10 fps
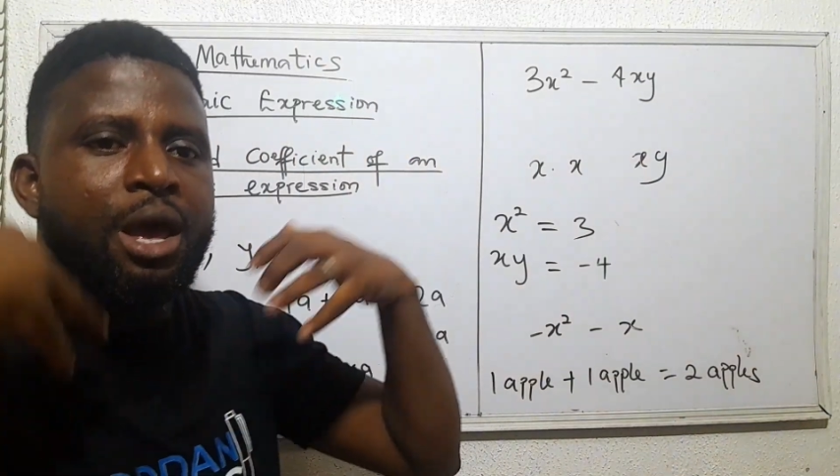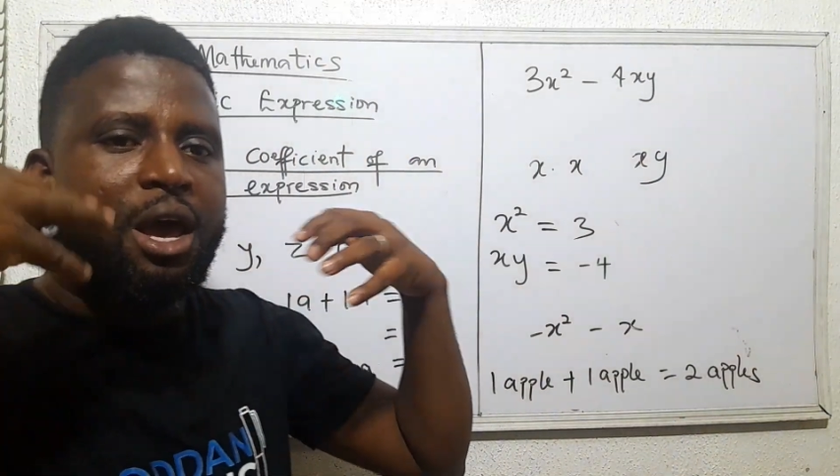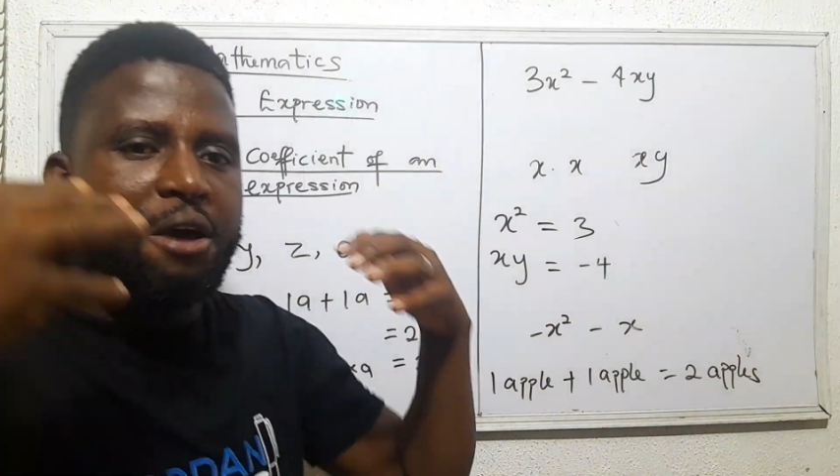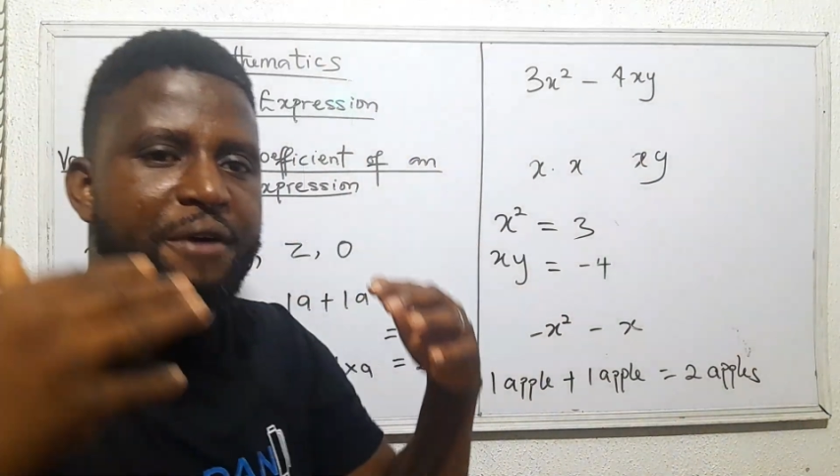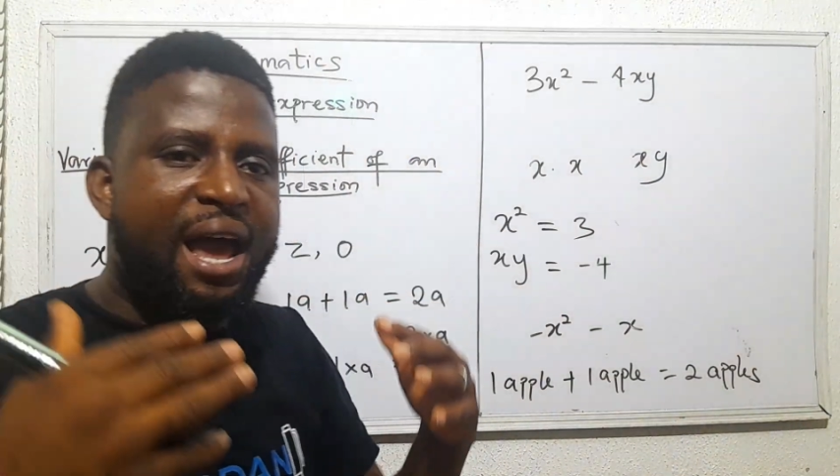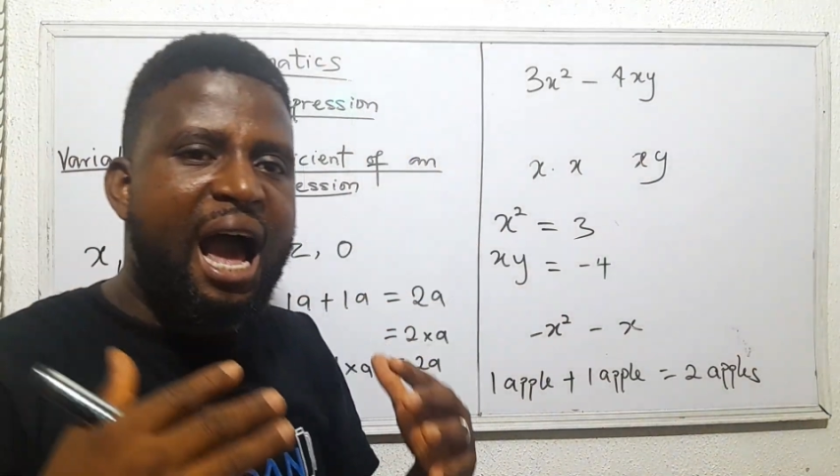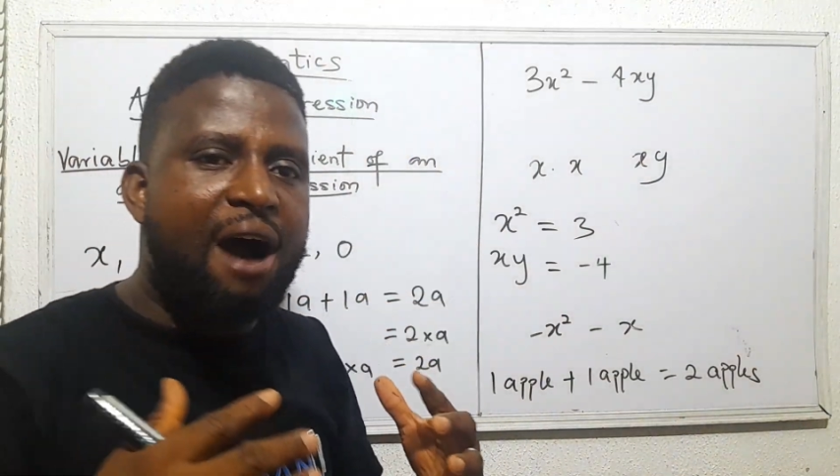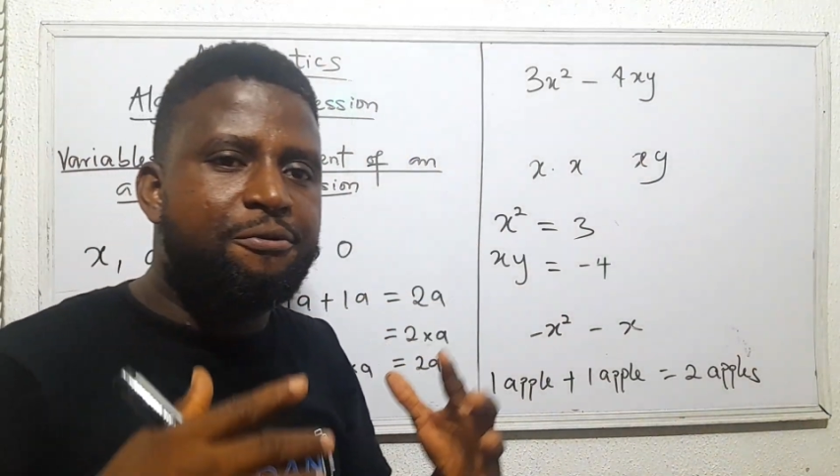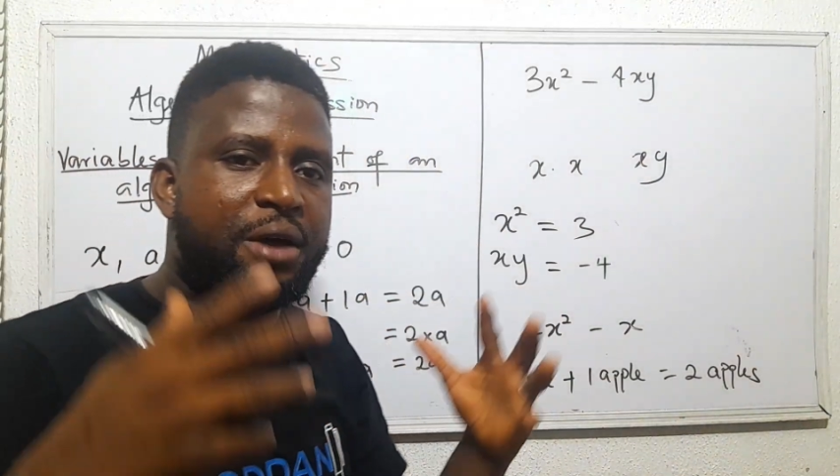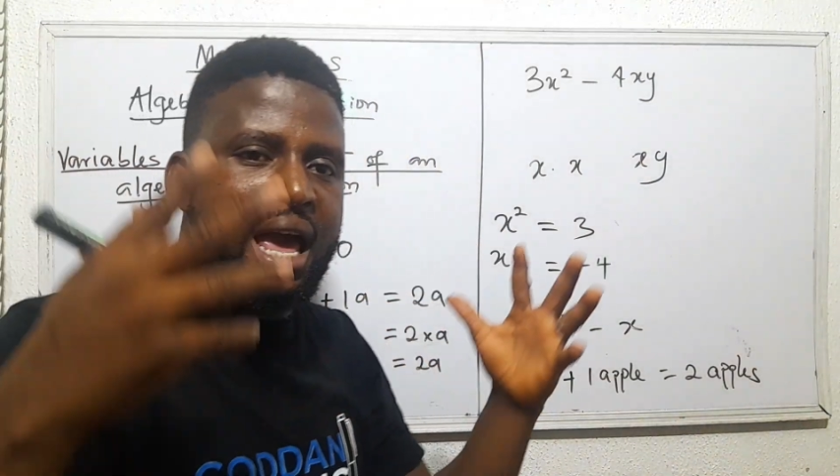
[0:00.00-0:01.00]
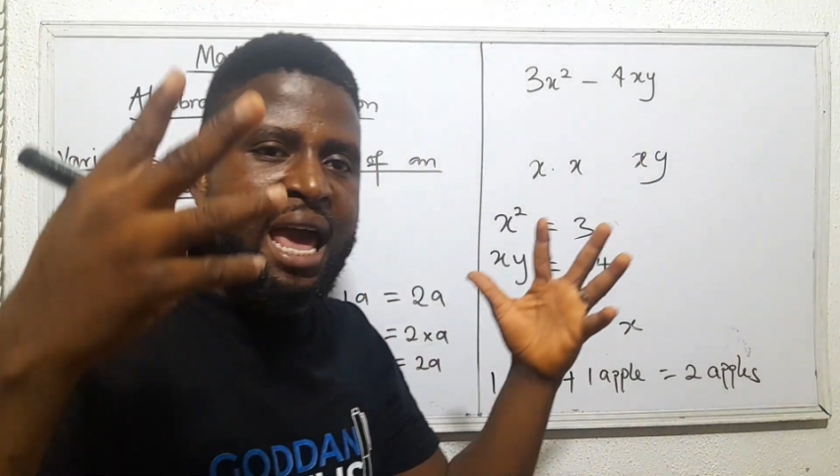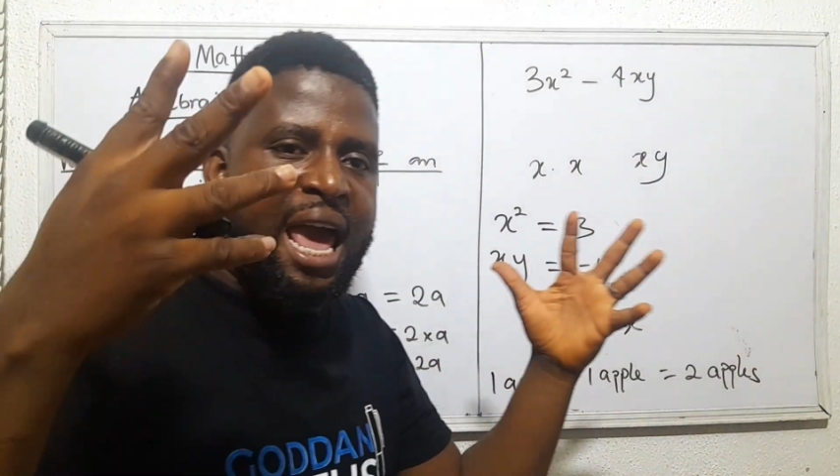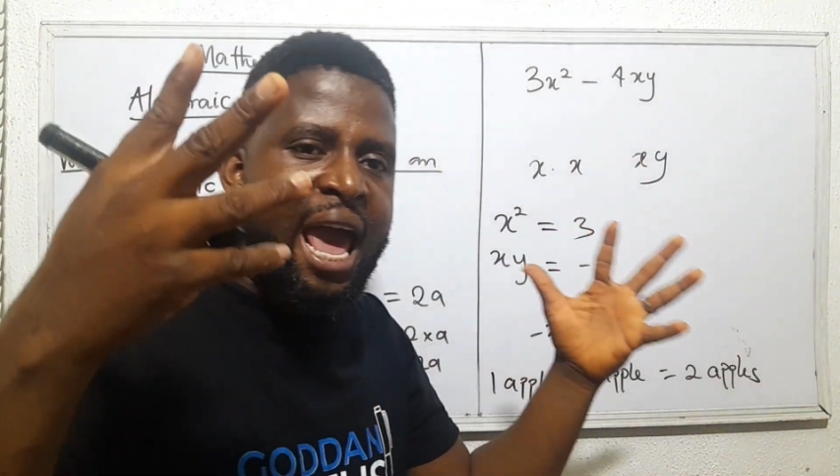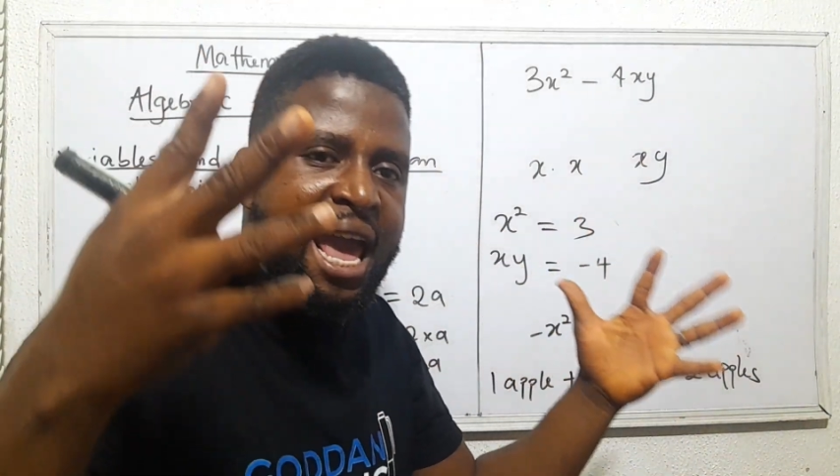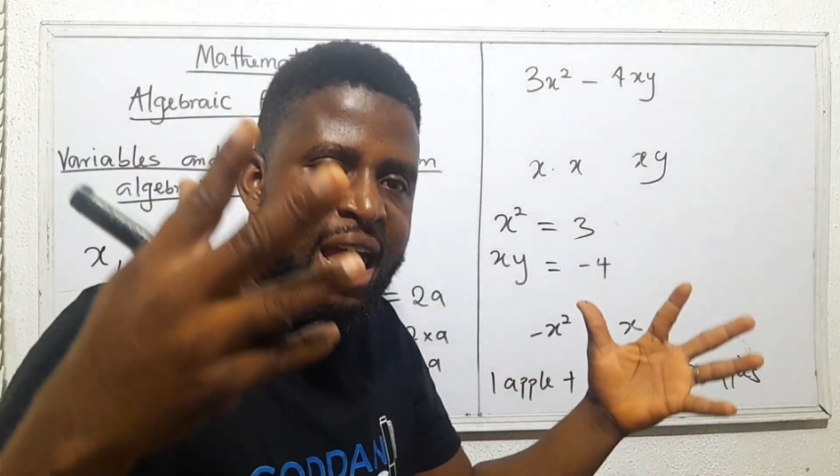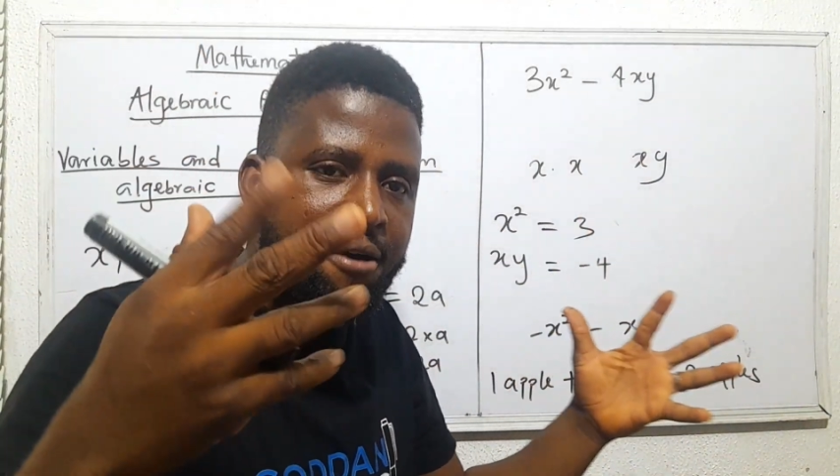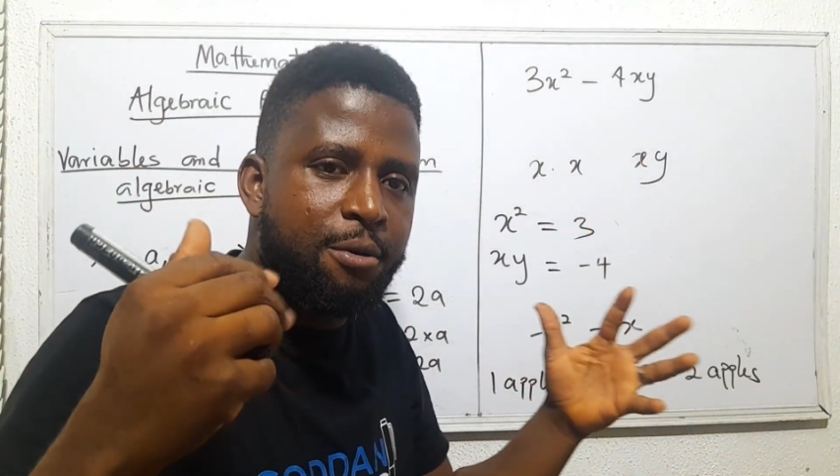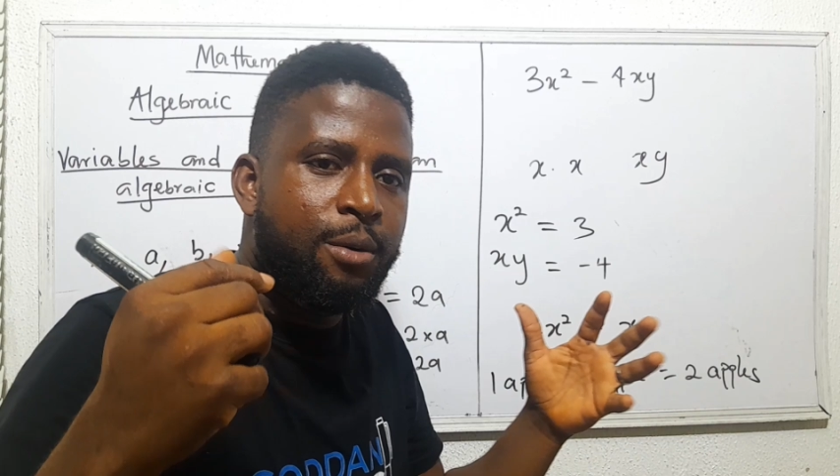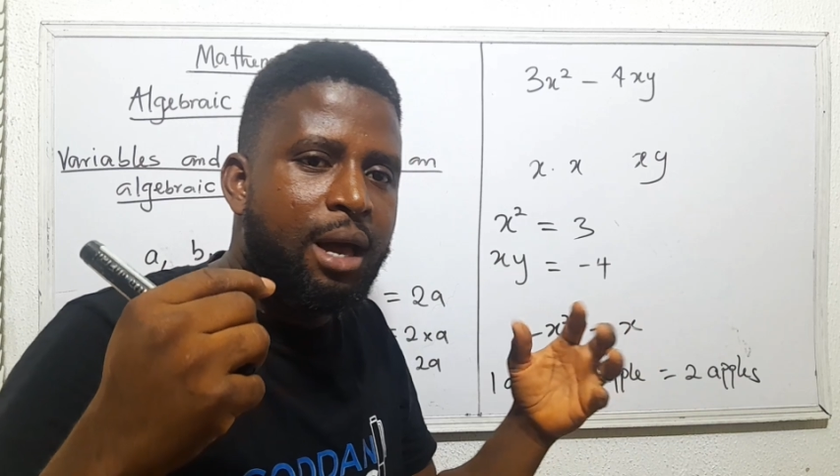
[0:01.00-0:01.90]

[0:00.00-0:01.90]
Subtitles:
If I have a